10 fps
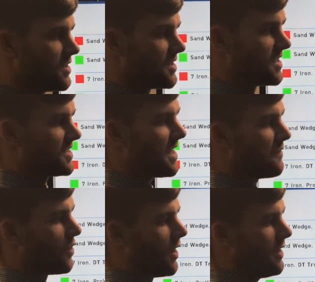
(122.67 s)
So the
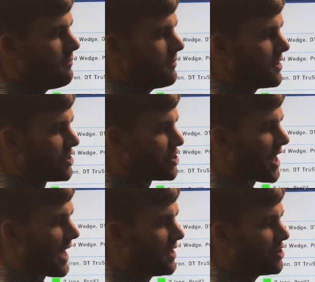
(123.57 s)
7-iron has
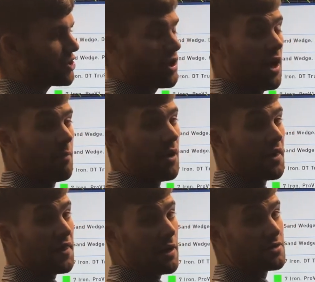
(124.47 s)
changed by
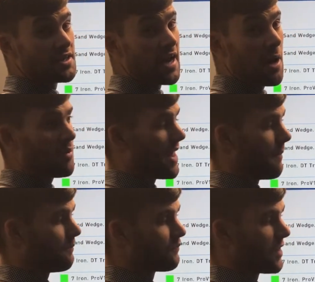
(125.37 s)
1,000 RPM.
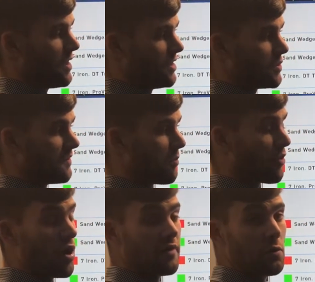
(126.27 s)
So with the
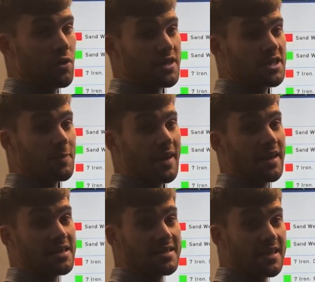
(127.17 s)
Pro V1 it's spinning
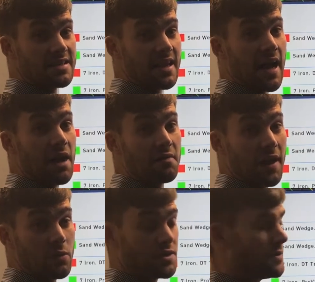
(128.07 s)
at
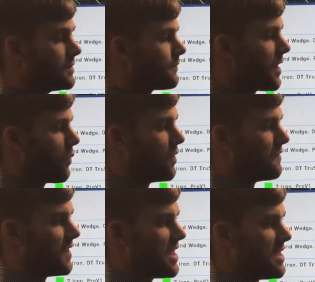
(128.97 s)
6,500,
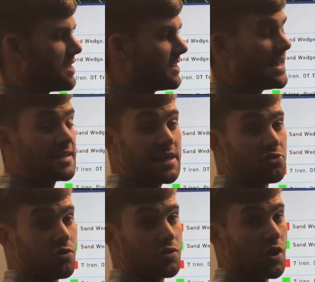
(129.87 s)
with the DT
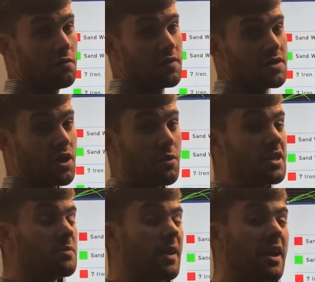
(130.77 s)
TrueSoft it's only
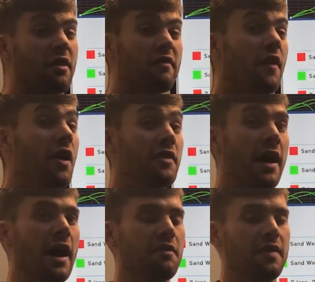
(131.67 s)
spinning at
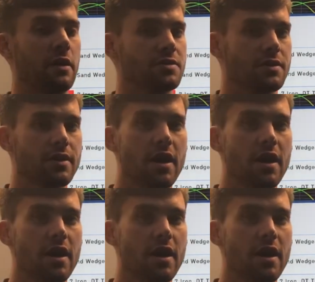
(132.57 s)
5,500.